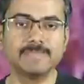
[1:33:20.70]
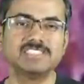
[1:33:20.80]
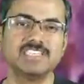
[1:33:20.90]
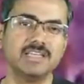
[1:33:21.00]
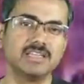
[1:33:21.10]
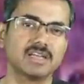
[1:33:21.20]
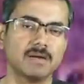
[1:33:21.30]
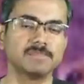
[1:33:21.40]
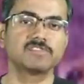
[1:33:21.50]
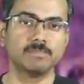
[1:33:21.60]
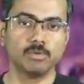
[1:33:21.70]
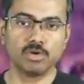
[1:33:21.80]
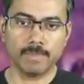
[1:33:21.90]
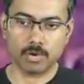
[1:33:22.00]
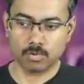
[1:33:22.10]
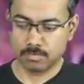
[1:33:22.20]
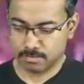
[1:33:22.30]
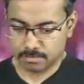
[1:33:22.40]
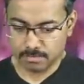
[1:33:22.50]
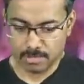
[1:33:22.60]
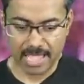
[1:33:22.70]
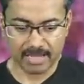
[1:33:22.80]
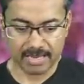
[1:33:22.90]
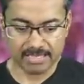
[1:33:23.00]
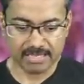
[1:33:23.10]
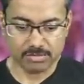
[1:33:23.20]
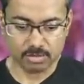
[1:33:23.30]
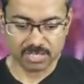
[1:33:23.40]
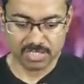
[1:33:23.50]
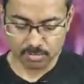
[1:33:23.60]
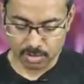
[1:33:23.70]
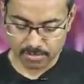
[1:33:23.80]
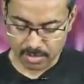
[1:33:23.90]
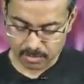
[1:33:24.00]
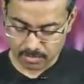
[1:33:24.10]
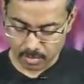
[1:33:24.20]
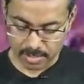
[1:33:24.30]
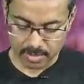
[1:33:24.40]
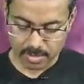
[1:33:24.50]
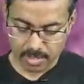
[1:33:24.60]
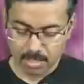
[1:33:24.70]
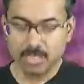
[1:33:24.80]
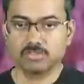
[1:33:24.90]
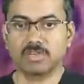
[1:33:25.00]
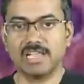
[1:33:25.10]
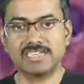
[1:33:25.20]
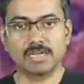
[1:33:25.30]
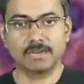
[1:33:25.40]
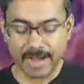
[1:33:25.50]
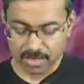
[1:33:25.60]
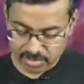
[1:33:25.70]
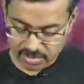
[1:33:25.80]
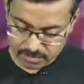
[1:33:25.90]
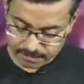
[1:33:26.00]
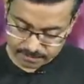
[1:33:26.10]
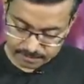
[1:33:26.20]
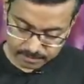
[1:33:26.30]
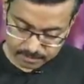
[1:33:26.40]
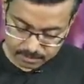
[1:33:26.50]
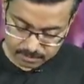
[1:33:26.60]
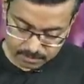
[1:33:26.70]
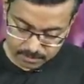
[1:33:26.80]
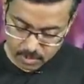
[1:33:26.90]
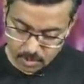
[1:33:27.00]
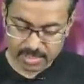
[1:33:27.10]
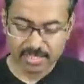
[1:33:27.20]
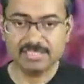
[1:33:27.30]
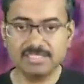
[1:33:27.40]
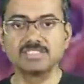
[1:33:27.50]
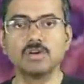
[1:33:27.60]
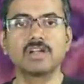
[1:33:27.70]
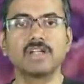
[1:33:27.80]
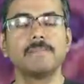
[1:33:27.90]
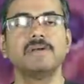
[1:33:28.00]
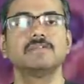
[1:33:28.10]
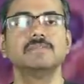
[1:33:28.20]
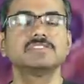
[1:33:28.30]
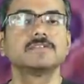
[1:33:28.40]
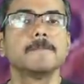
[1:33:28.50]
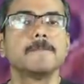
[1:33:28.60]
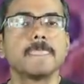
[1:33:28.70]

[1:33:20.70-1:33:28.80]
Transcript: cells, which comes from bone marrow. Langerhans cells origin bone marrow. Okay. So let's come back to this. Okay. This is your epidermis.